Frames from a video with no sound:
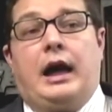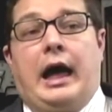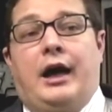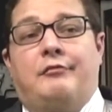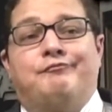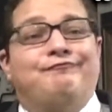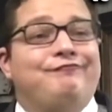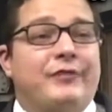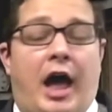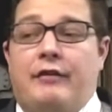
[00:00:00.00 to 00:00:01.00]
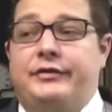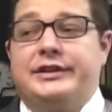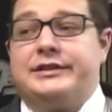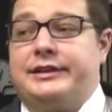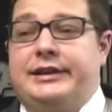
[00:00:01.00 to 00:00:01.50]
Um,
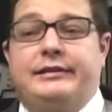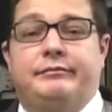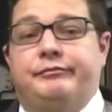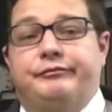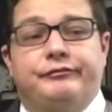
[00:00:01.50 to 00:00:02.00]
obviously,